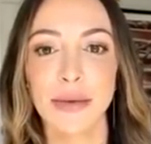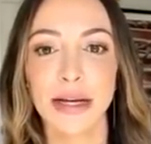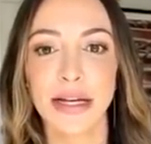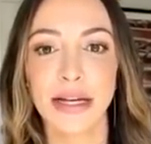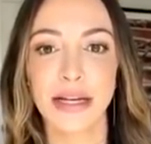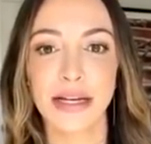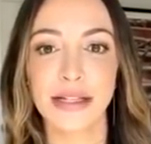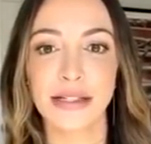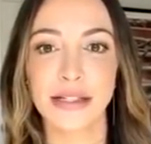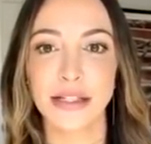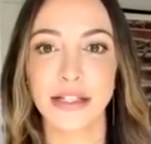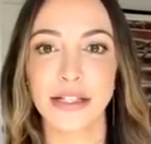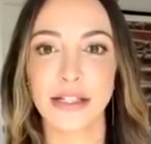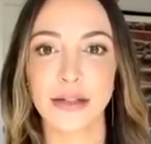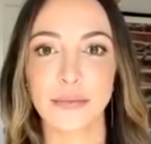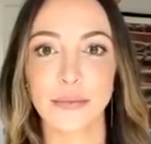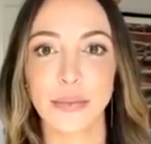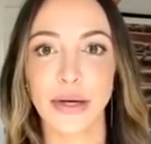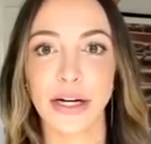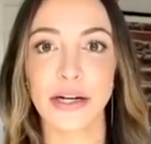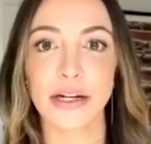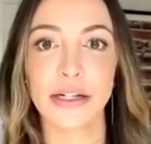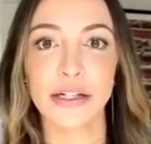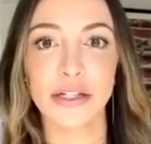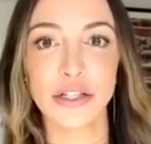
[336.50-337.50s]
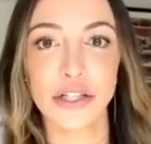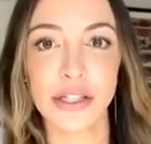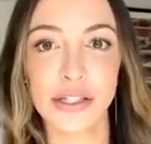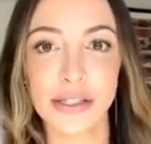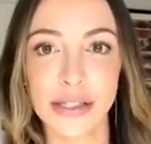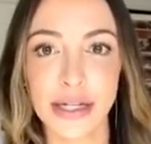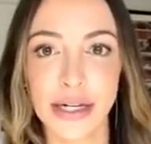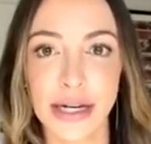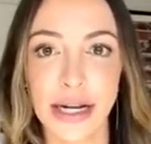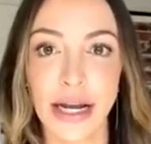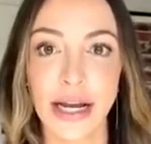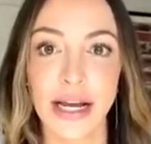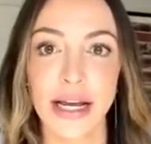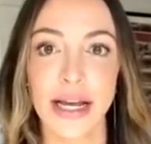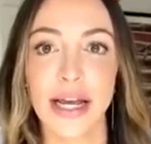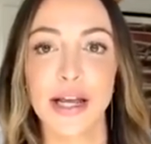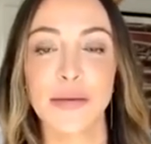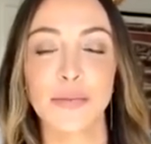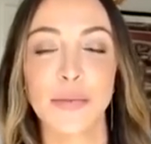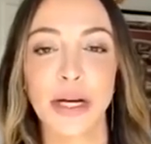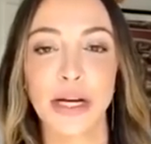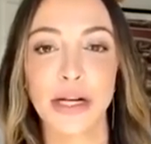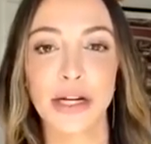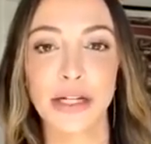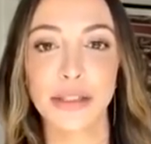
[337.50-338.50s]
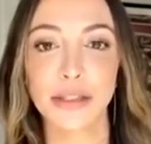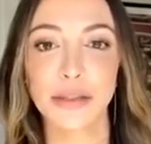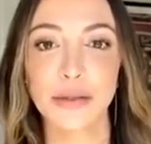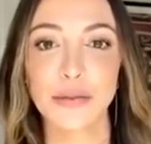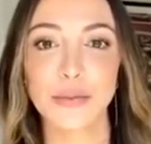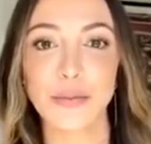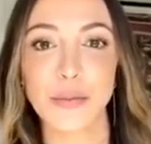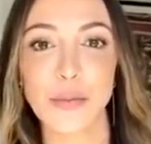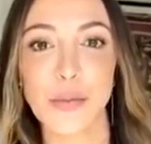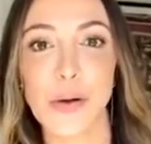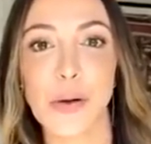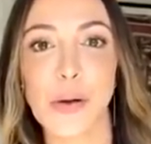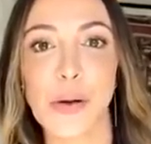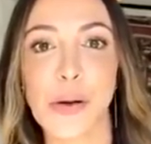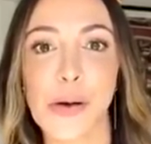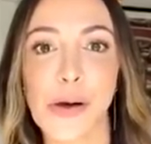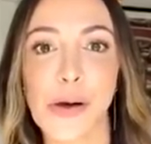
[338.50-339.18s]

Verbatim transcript: cousin Paris just said hi. Hey, Paris. Hey,